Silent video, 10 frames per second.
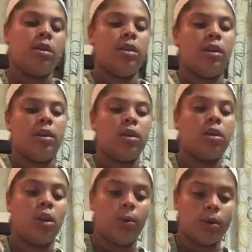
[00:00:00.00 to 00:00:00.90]
They are
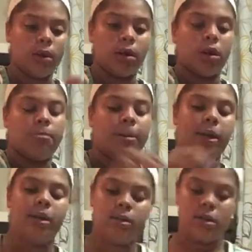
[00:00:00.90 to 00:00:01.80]
glow-in-the-dark
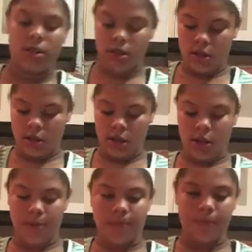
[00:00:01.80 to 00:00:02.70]
paints,
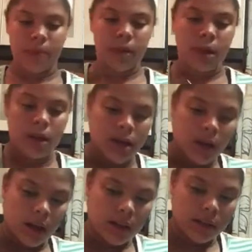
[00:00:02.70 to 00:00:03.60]
so
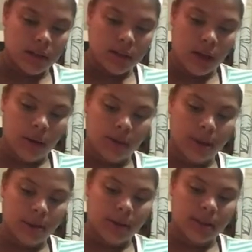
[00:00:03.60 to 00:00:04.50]
I will
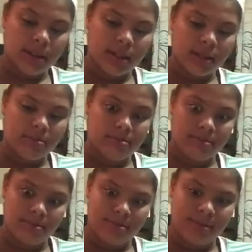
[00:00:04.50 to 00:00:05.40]
be able to
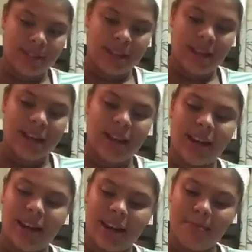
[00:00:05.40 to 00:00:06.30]
see it
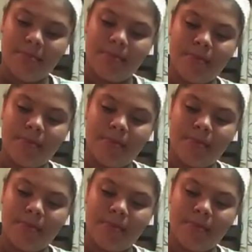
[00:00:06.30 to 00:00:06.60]
at night.